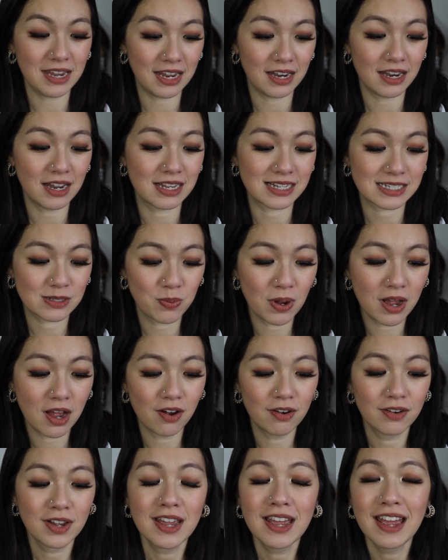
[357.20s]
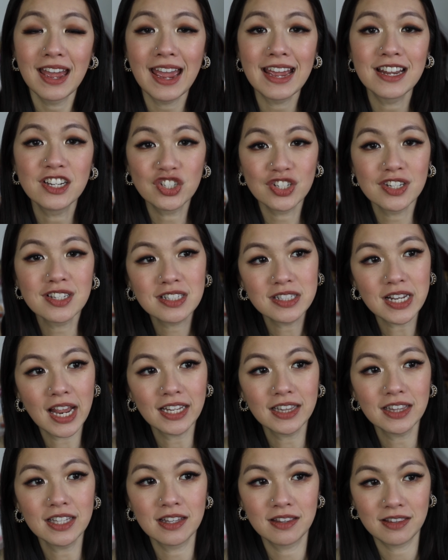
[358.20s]
it as well. And just
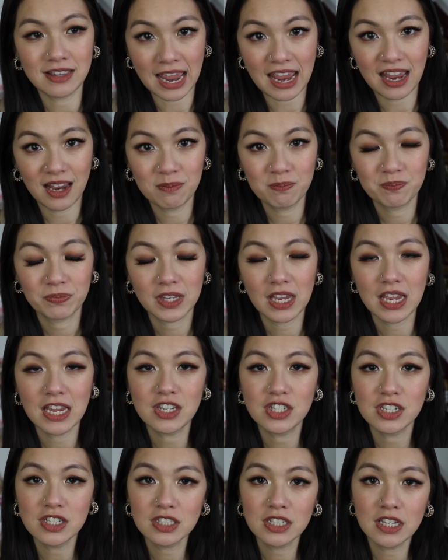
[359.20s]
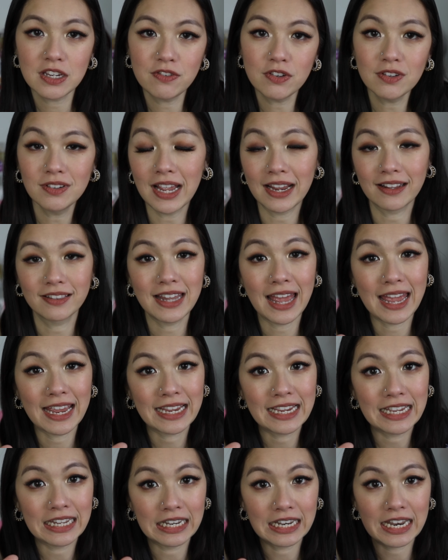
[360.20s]
like the name, it just gives you like
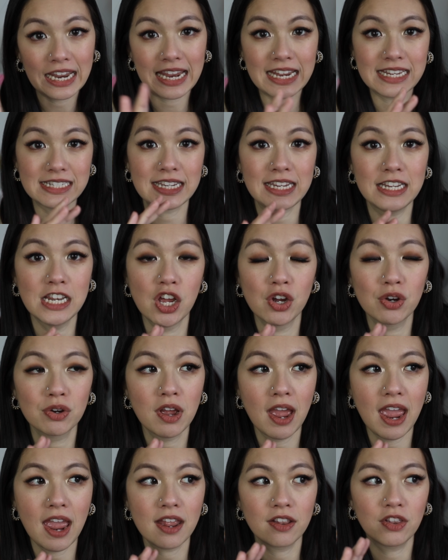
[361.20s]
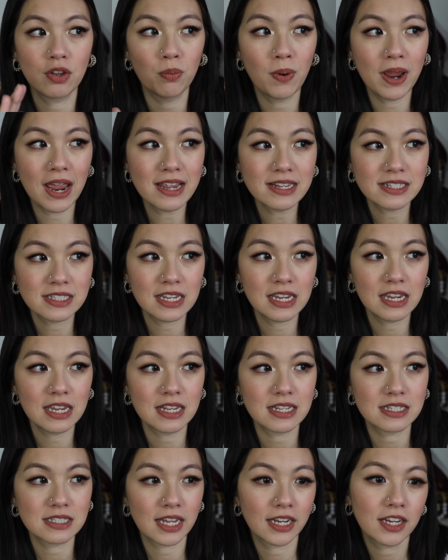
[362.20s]
that glazy look, and the way I see it
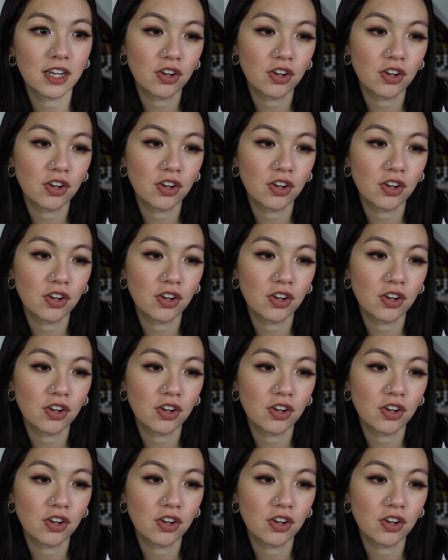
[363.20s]
is like a